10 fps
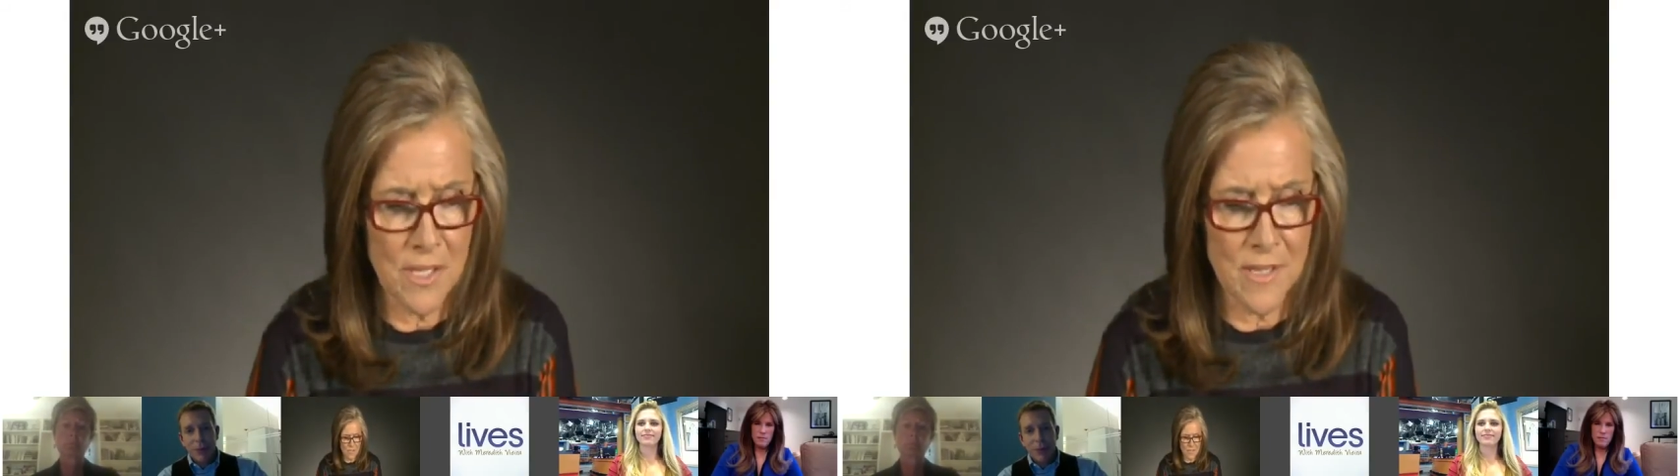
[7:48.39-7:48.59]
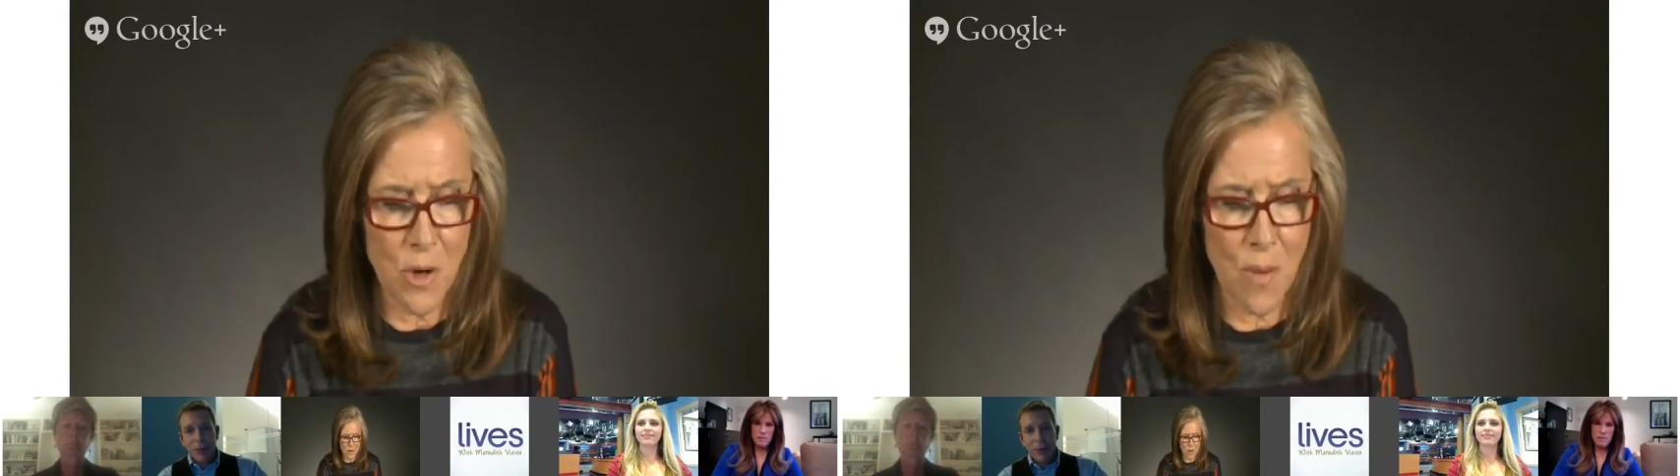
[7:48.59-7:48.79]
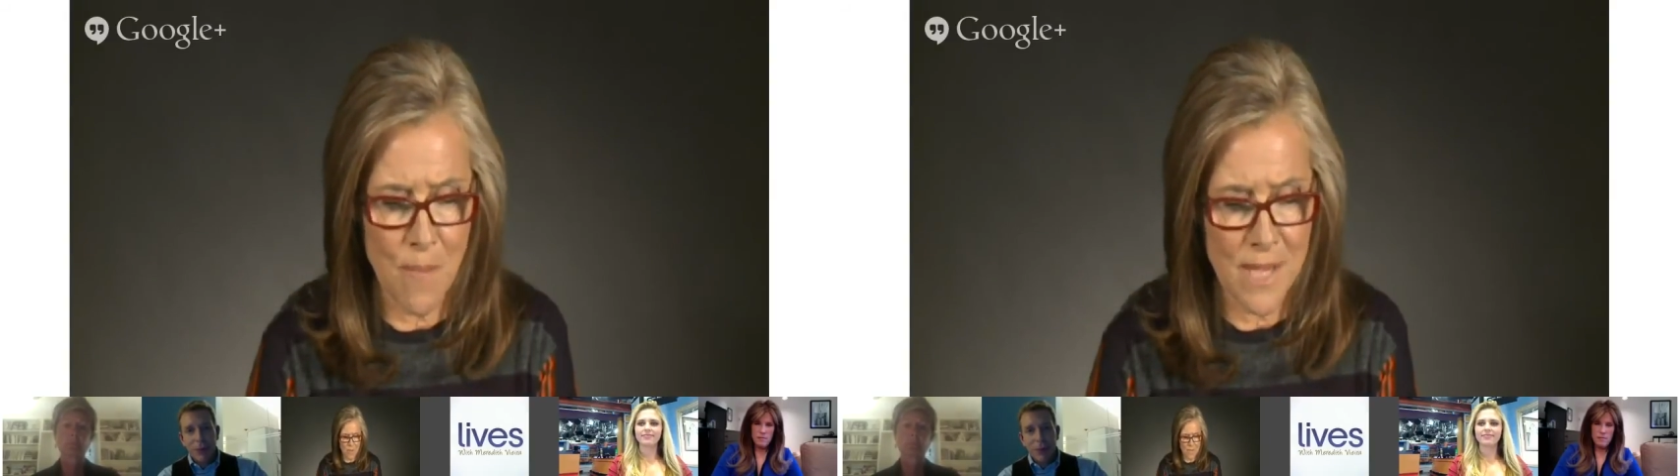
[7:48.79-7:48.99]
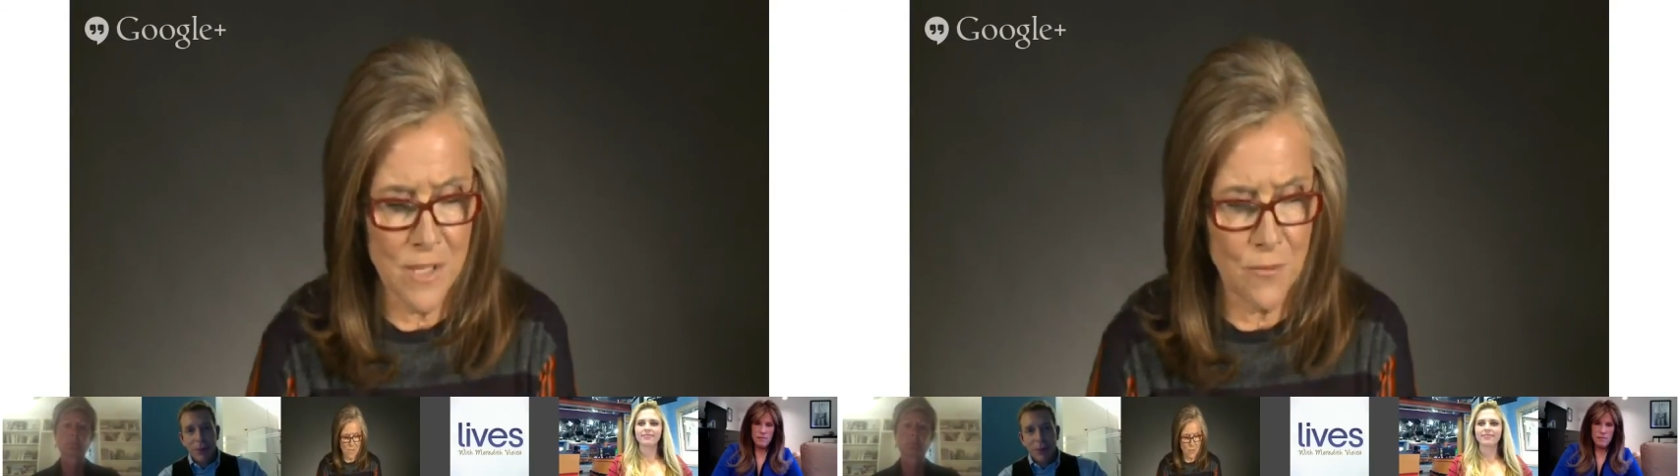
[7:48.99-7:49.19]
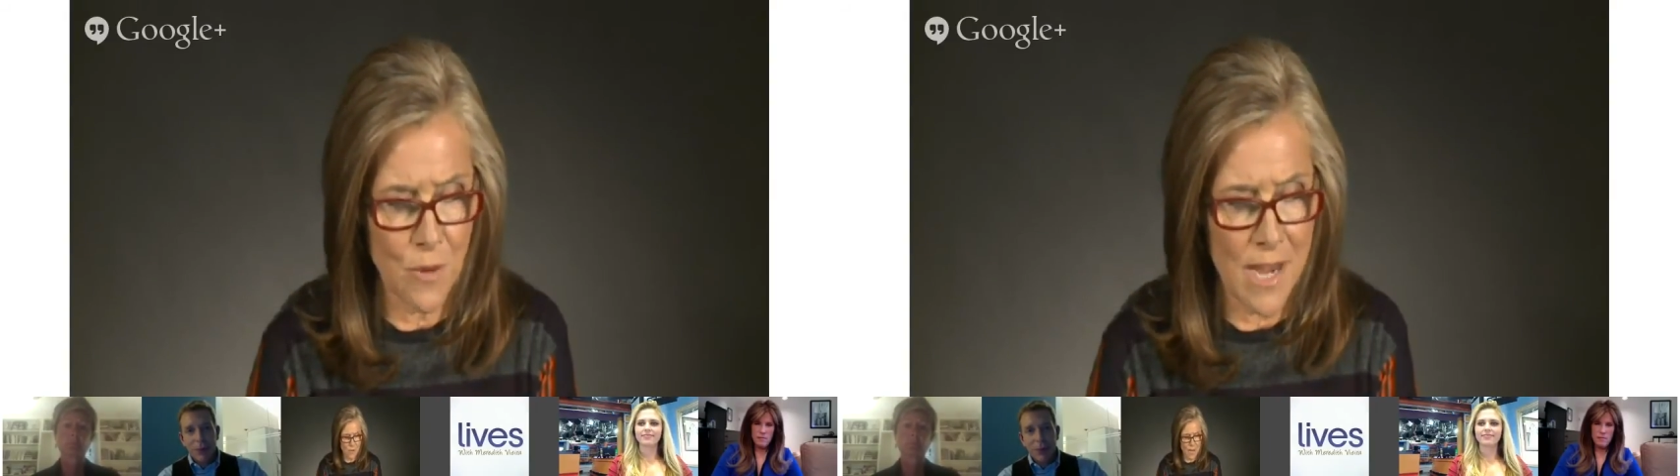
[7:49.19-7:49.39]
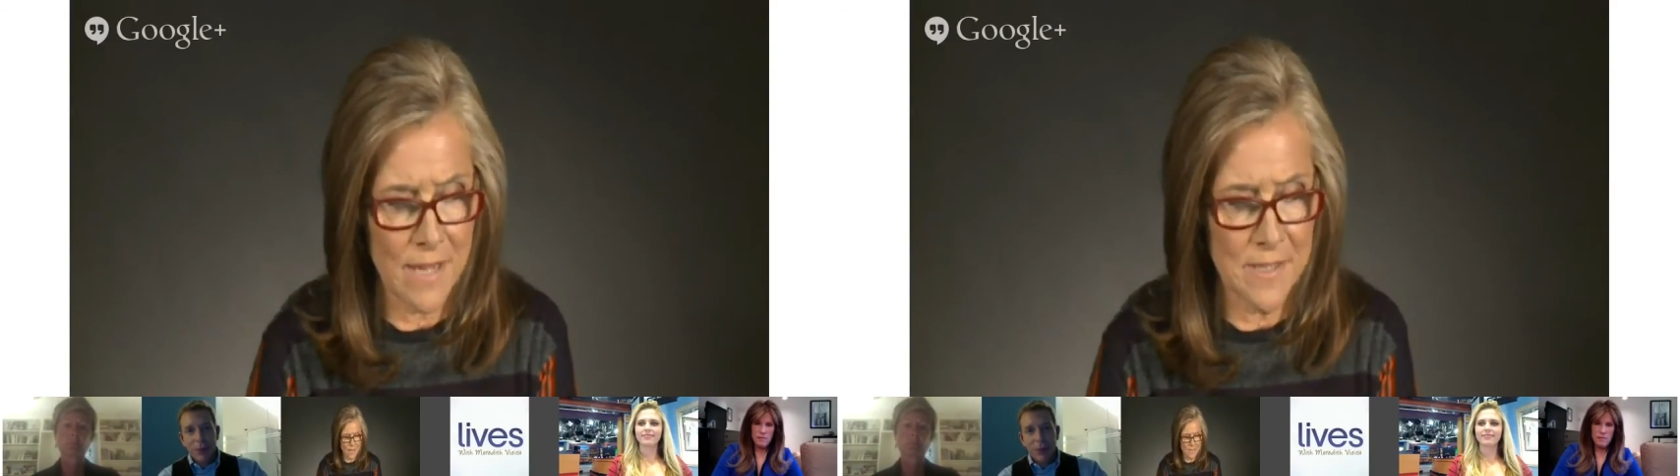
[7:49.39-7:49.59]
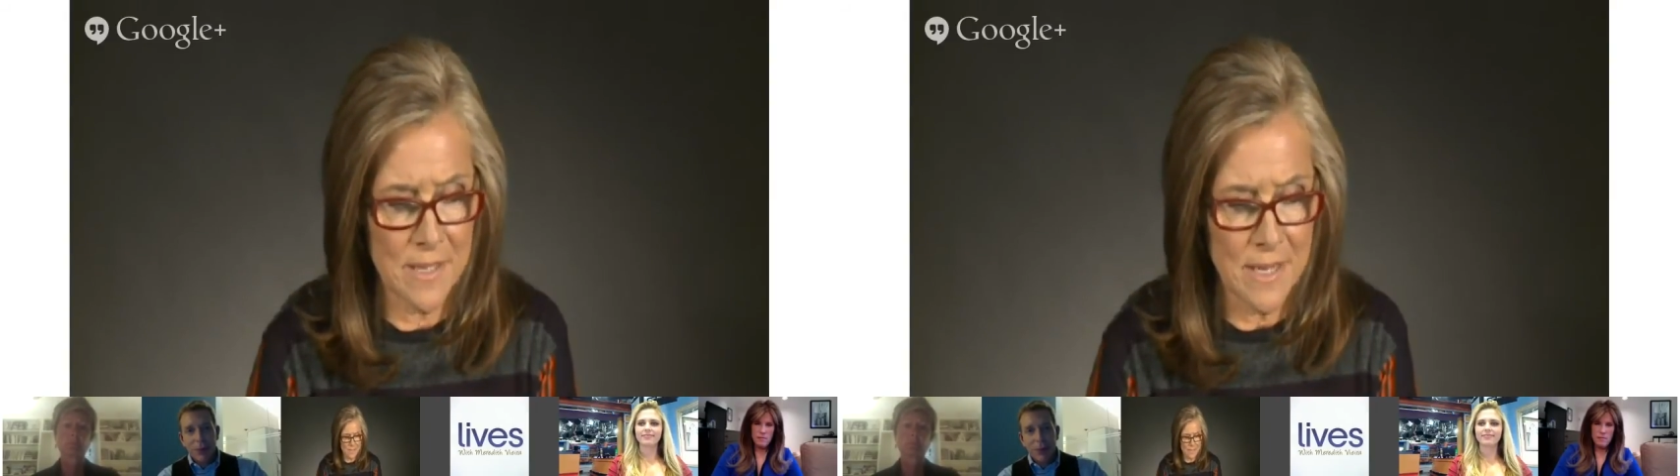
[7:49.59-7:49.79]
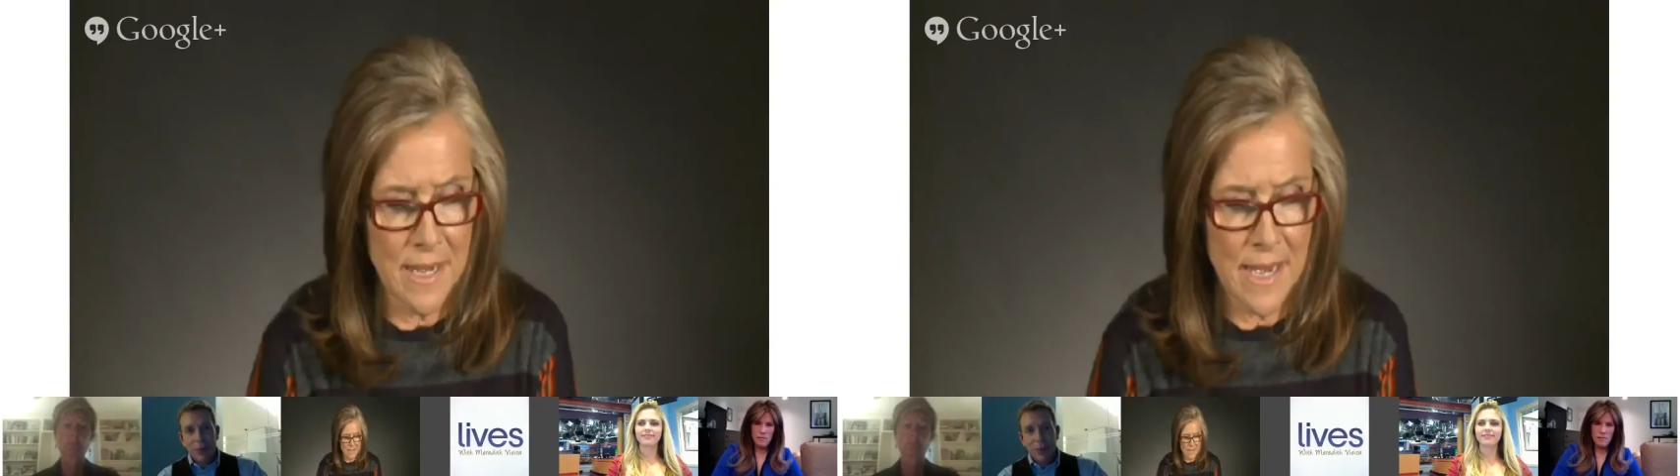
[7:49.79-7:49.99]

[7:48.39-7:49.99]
as our best friends